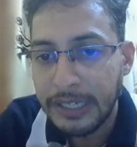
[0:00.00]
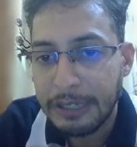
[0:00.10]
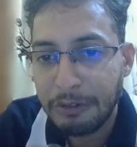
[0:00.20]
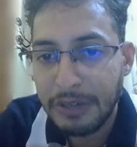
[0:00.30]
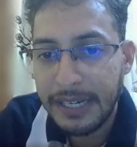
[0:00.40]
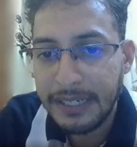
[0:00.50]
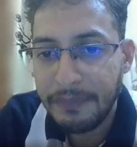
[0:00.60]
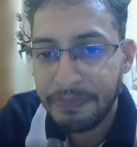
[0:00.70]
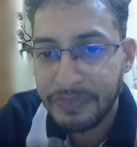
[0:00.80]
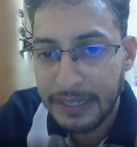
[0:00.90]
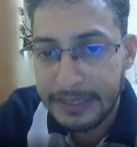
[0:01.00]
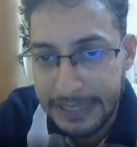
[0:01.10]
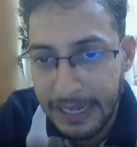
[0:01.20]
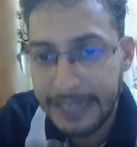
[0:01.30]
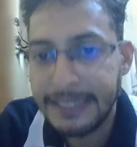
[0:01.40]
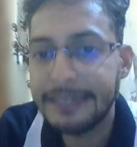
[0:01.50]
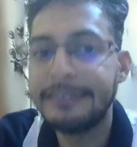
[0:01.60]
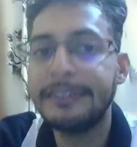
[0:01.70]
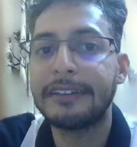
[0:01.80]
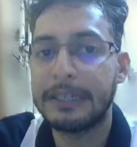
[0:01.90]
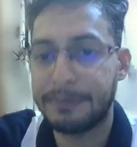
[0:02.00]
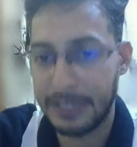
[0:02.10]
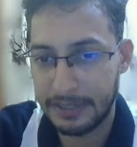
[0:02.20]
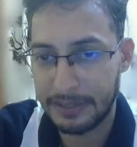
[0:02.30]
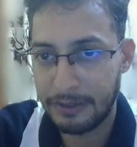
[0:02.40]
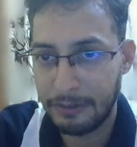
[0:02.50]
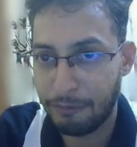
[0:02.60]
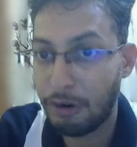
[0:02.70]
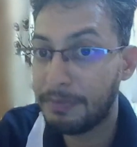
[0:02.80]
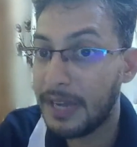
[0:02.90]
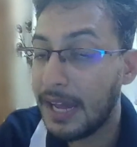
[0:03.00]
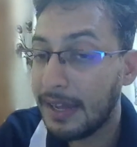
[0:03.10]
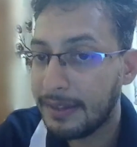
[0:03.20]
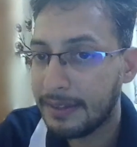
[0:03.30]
you can delete this descriptor from the